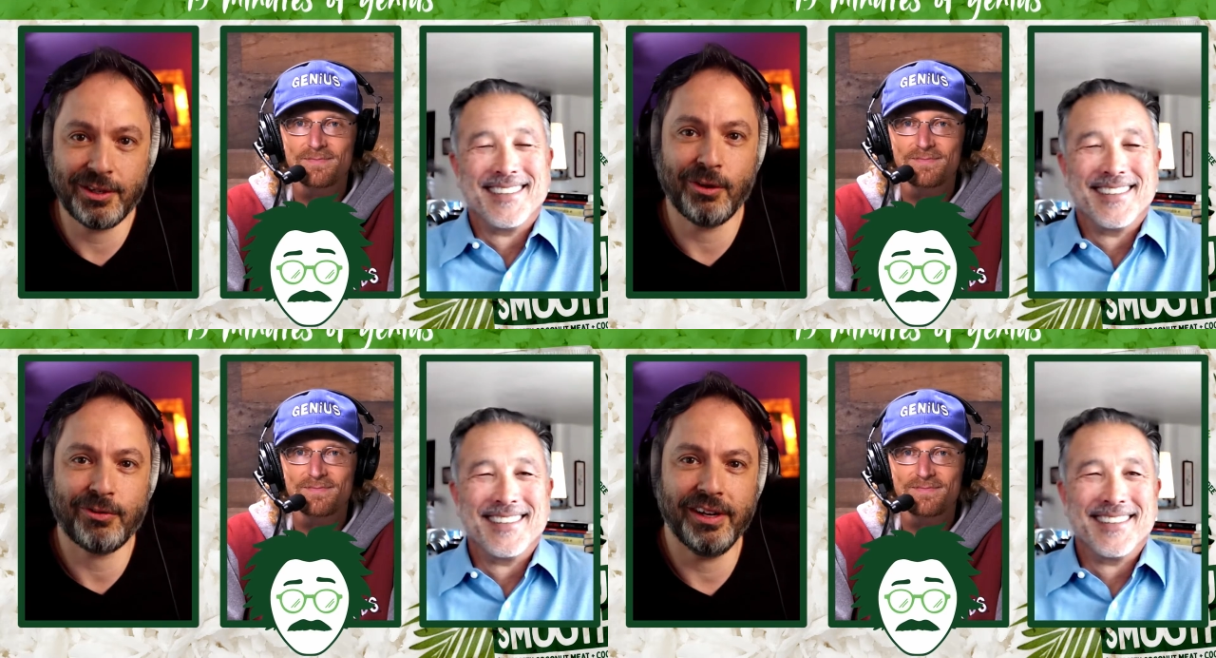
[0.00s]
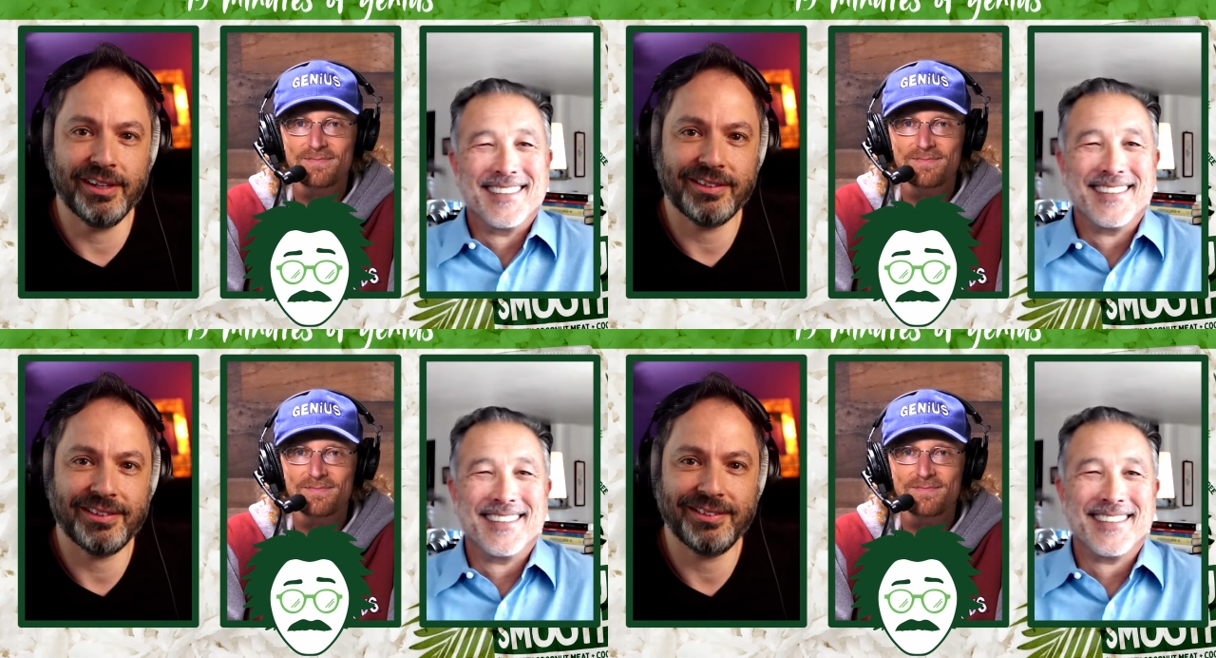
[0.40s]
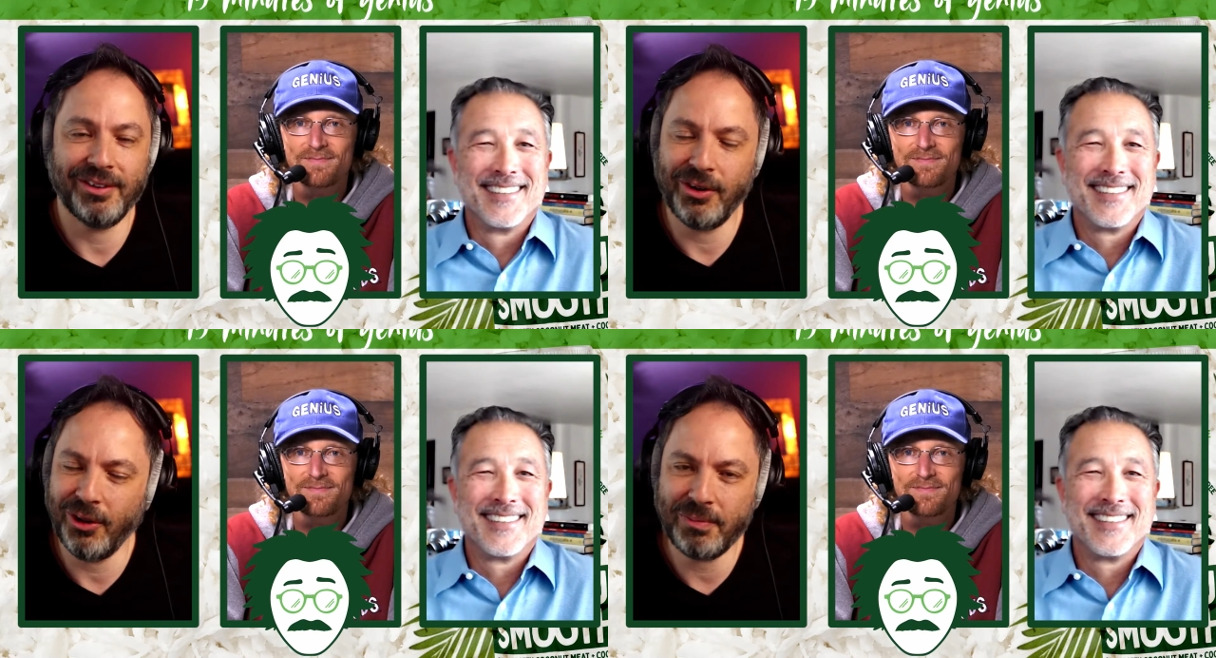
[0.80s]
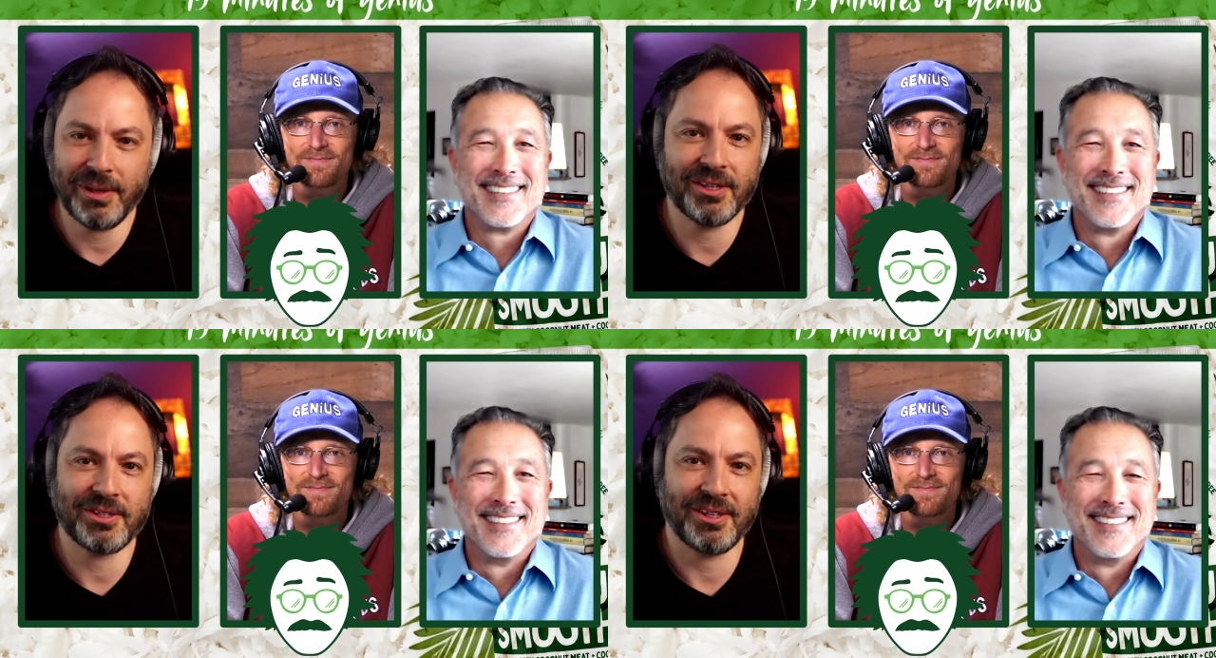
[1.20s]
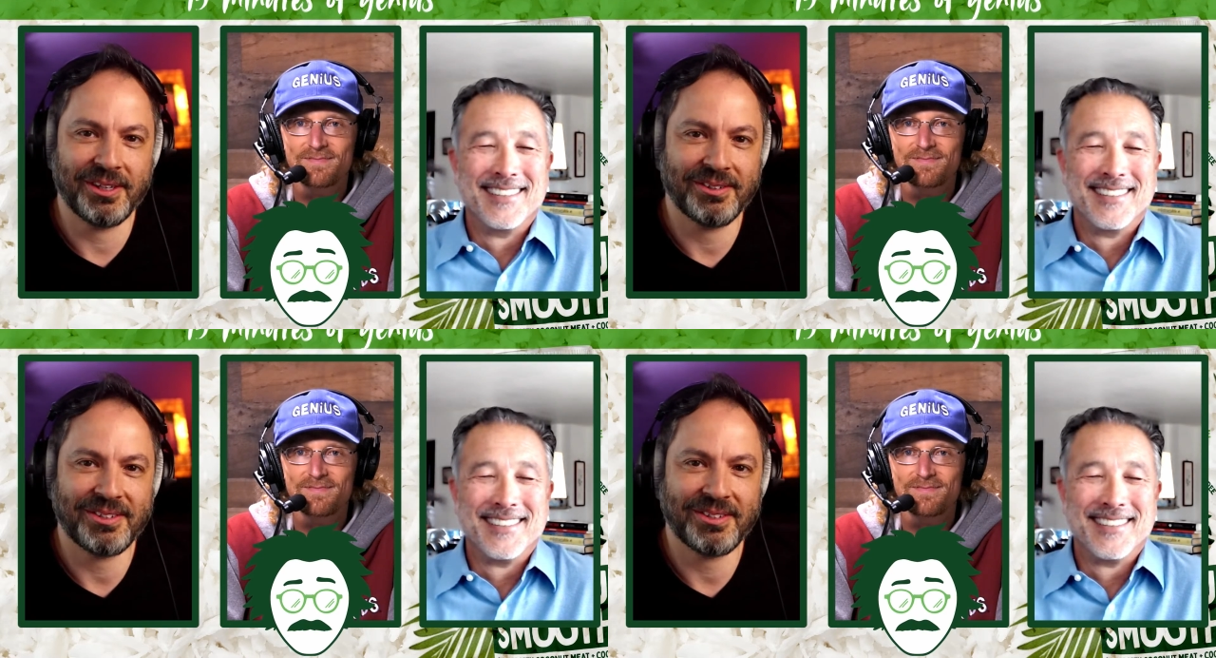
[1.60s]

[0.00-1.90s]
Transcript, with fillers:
Speaker 1: zero friends, and only because of her.